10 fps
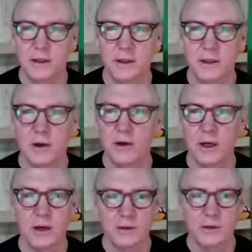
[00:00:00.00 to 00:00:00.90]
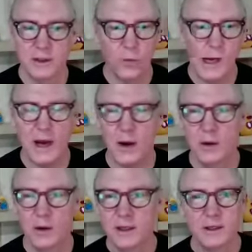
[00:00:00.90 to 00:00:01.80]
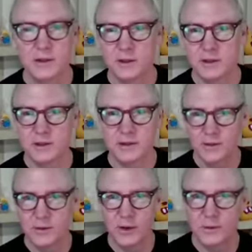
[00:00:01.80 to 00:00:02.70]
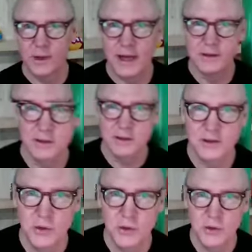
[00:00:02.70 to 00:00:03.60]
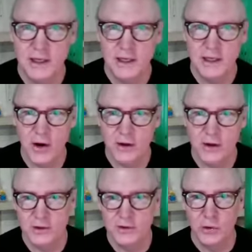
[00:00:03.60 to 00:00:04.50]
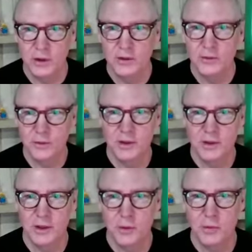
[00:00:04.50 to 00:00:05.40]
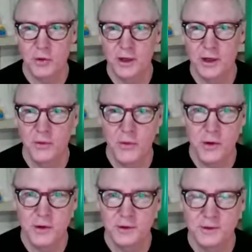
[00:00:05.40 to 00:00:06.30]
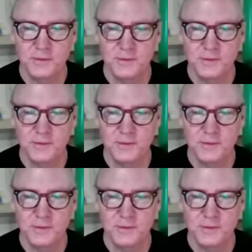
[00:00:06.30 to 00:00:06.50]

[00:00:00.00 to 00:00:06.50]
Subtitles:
I was like, wow. It just, had this unique character to it with the interplay of your horns.